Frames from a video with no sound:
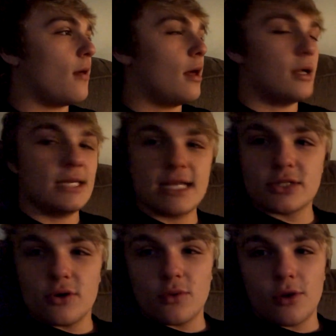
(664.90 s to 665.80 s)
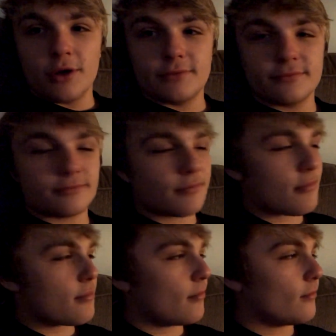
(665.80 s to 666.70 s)
Uh, dad's going to work.
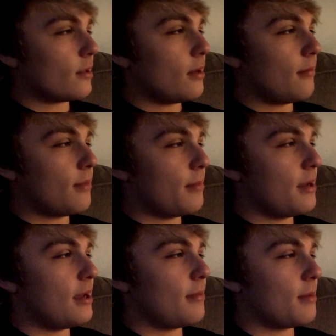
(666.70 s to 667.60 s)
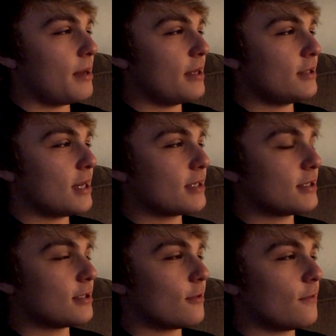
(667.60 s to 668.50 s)
My man, my man Josh
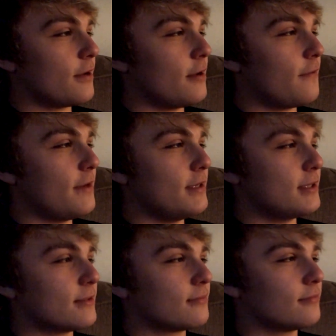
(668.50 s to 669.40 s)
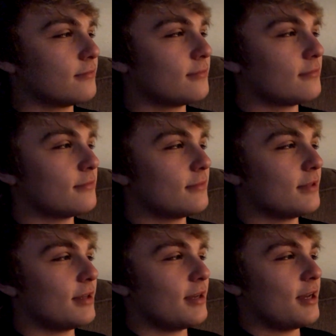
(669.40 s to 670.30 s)
is over here feasting.
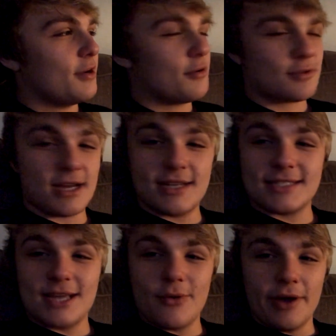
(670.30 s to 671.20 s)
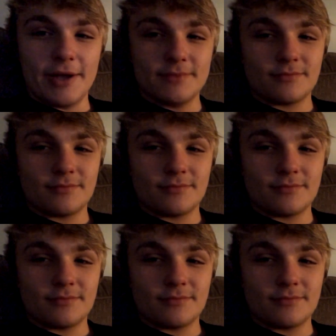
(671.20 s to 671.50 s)
We're trying to stay awake.